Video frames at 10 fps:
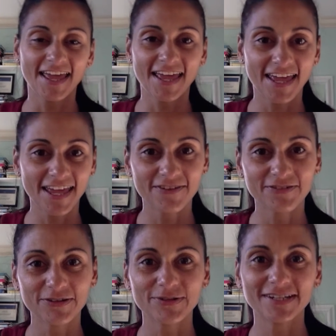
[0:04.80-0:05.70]
Hey
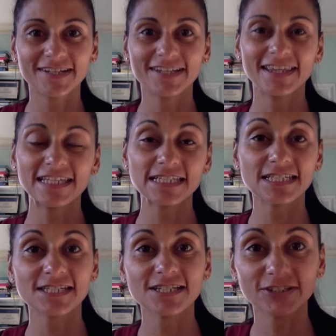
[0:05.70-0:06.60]
everyone, this
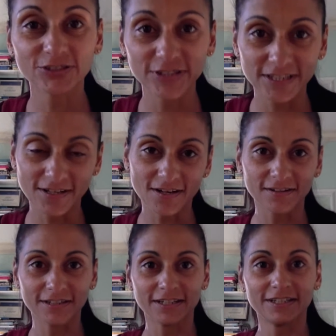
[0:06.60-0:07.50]
is Dr. Lisa
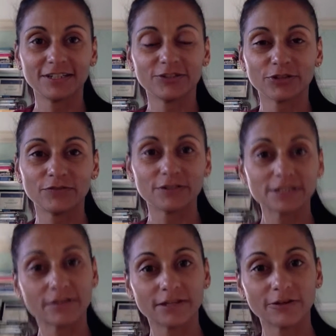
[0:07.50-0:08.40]
Holland, integrative
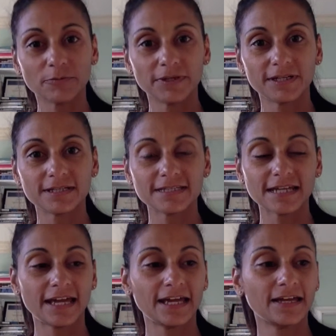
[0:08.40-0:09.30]
physical therapist
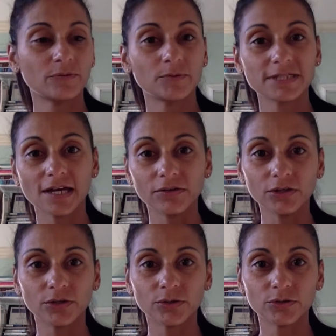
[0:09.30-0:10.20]
and women's health
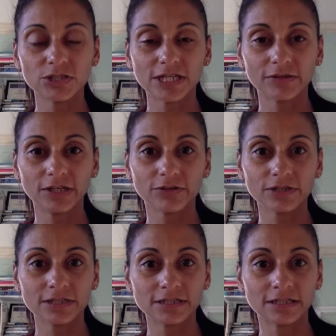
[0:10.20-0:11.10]
coach down
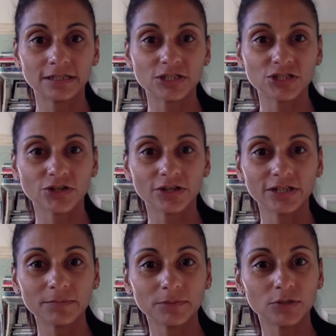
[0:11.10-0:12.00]
here in
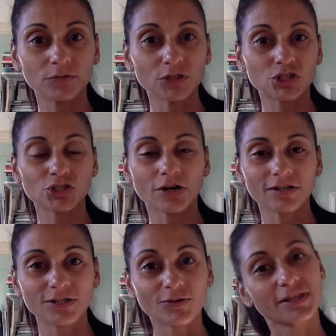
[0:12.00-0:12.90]
Charlotte, beautiful
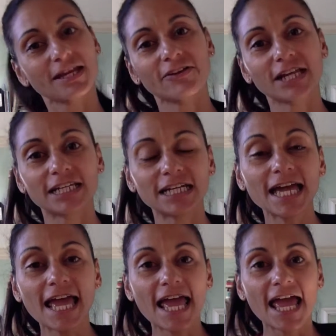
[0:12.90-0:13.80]
Charlotte, North Carolina.
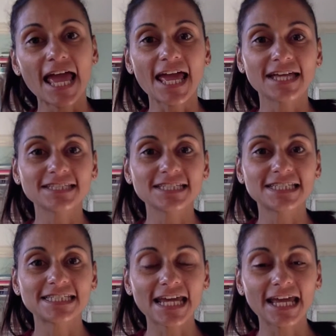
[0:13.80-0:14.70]
And
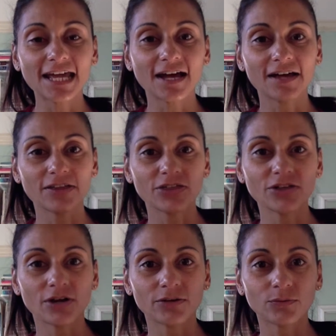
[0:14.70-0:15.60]
today I
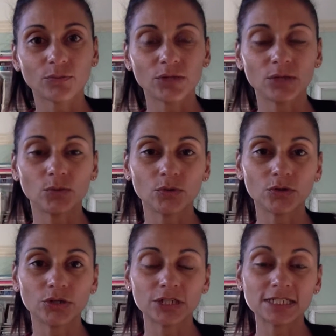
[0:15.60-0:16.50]
thought we
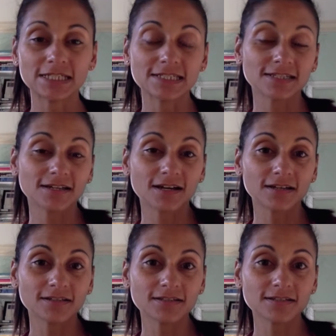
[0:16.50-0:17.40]
would
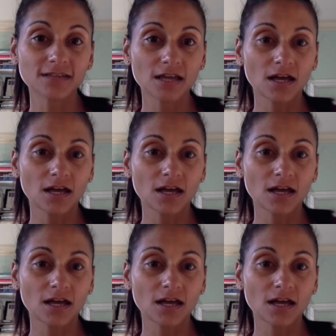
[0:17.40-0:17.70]
discuss